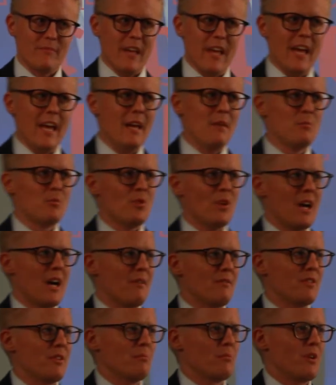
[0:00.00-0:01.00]
aim to
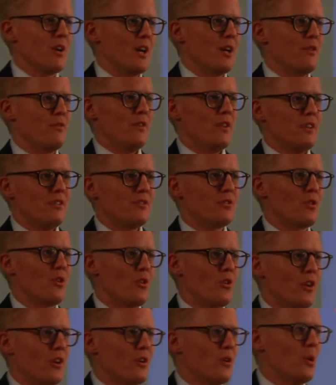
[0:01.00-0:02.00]
have some kind of
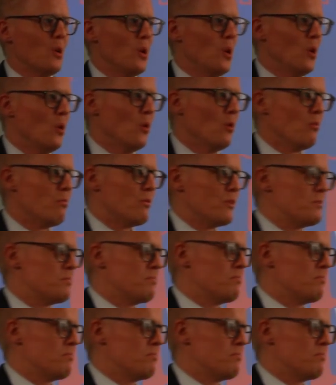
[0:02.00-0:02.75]
historical